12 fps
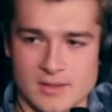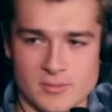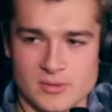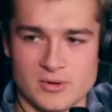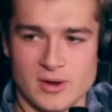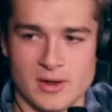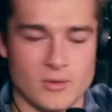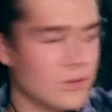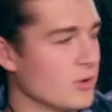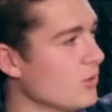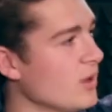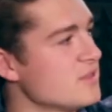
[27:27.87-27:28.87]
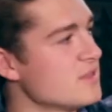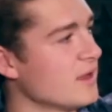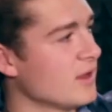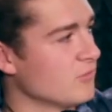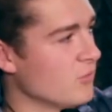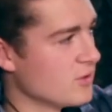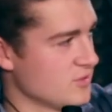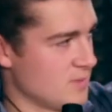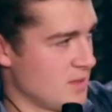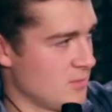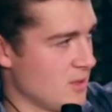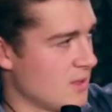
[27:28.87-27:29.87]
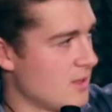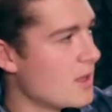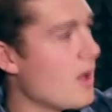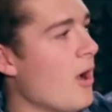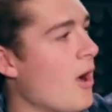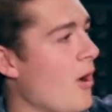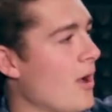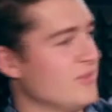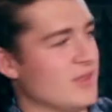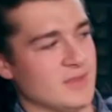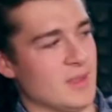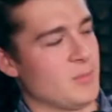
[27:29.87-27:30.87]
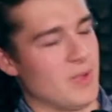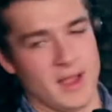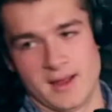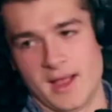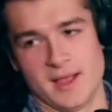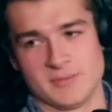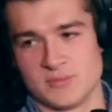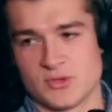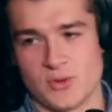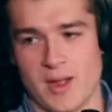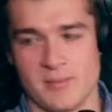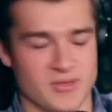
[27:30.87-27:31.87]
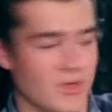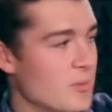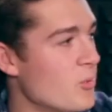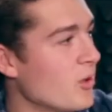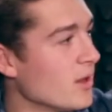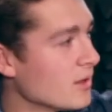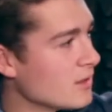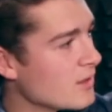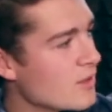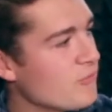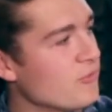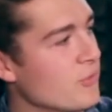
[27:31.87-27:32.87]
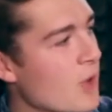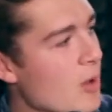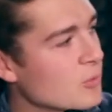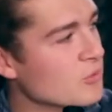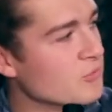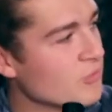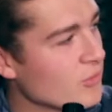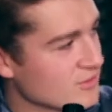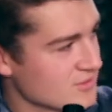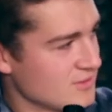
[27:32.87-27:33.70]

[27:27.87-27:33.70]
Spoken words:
great. Or a great singing voice, maybe. Oh, I take that back. I'd scrap teleporting. Phenomenal voice.